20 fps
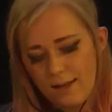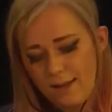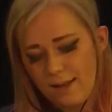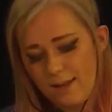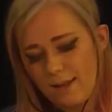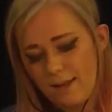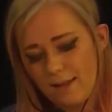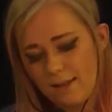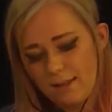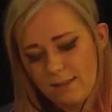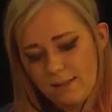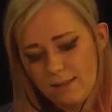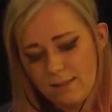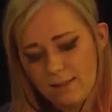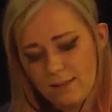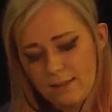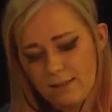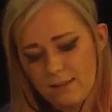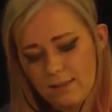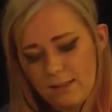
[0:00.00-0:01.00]
And
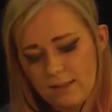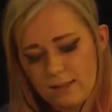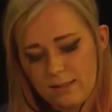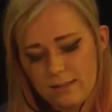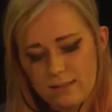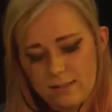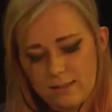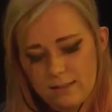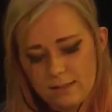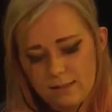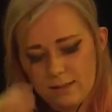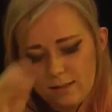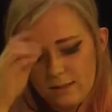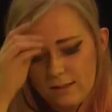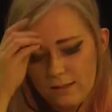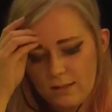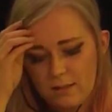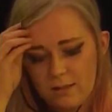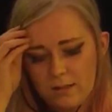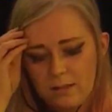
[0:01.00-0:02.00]

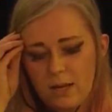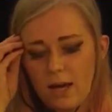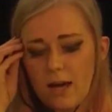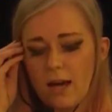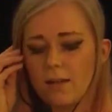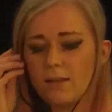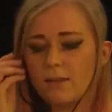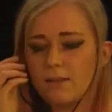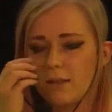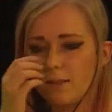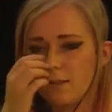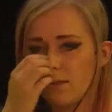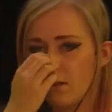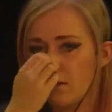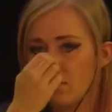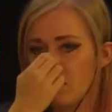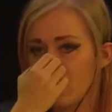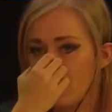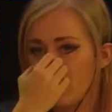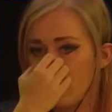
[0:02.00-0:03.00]
yeah, it's
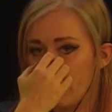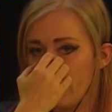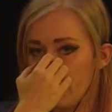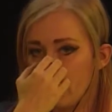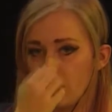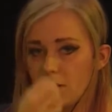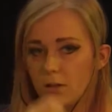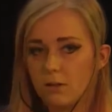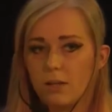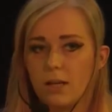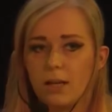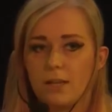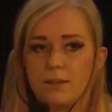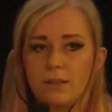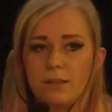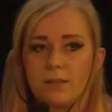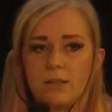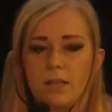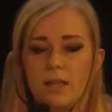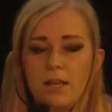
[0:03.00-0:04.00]
also very cool, and
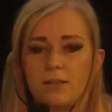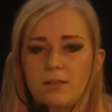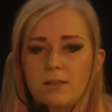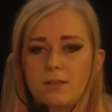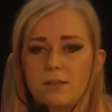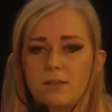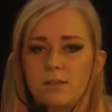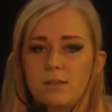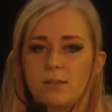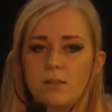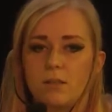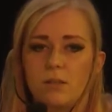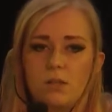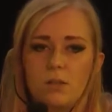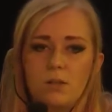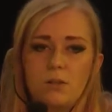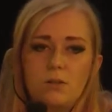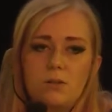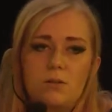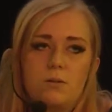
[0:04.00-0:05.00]
it lets
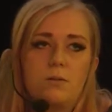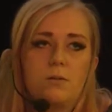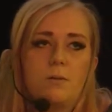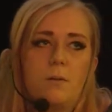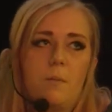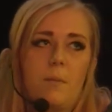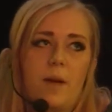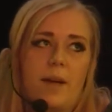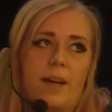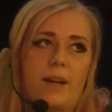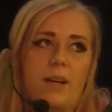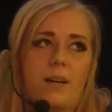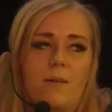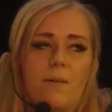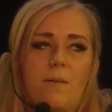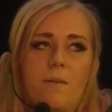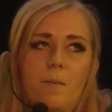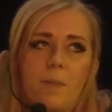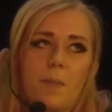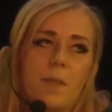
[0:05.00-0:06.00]
you make
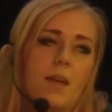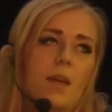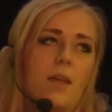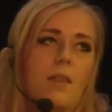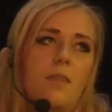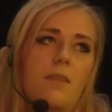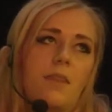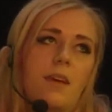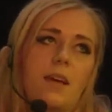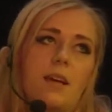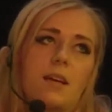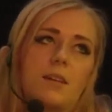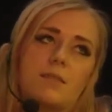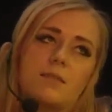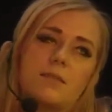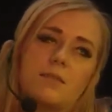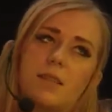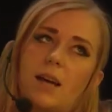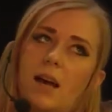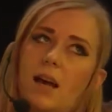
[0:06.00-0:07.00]

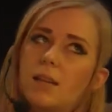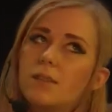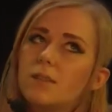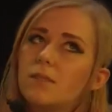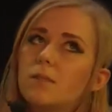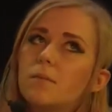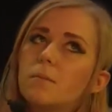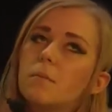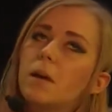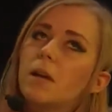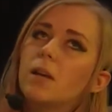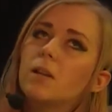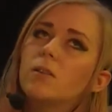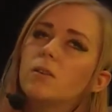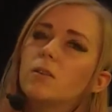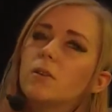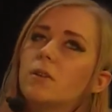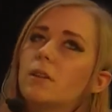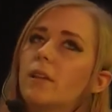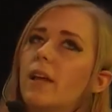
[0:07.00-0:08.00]
things that may
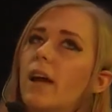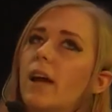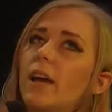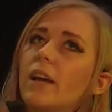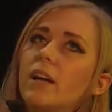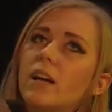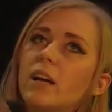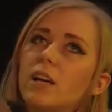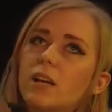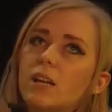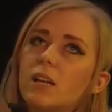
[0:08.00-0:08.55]
look like